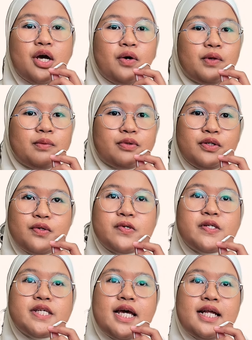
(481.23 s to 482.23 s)
will
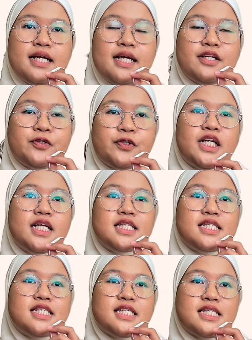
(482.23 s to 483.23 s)
produce
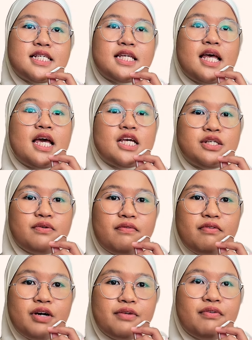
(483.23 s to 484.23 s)

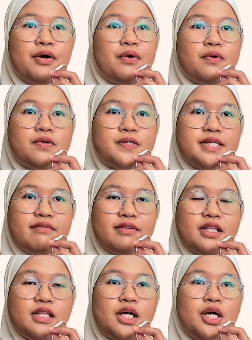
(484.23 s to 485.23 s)

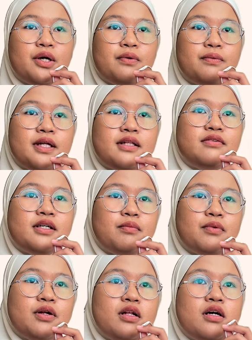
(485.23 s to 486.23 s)
Na3C6H5O7 with 3
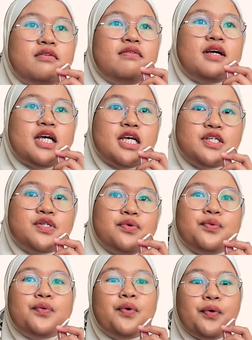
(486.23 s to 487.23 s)
mol of
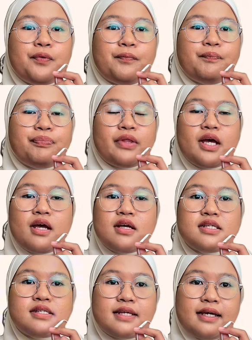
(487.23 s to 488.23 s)
H2O.
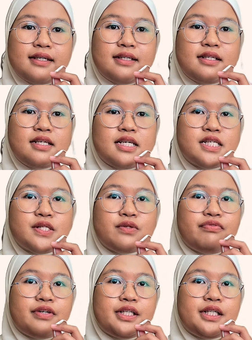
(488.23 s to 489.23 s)
Second is to
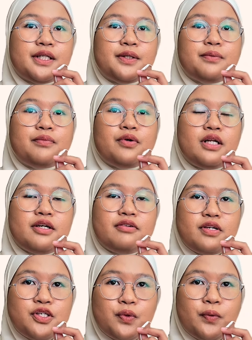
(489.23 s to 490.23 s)
find the molar
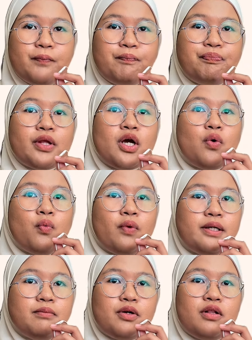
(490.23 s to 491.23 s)
ratio.
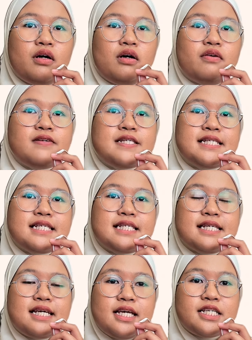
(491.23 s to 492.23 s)
1 mol of
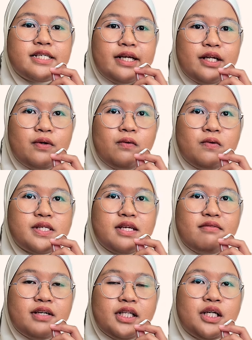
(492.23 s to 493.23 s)

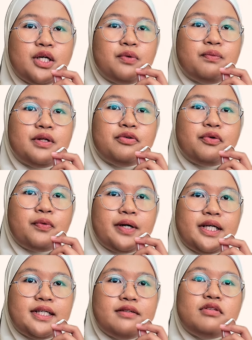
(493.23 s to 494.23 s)
C6H8O7 will
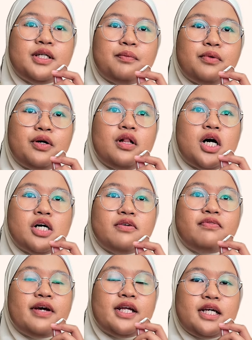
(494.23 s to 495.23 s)
require 3 mol
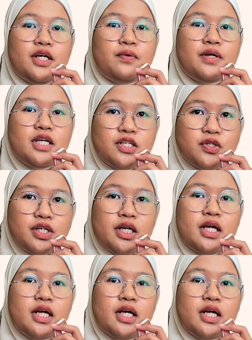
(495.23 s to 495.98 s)
of NaOH.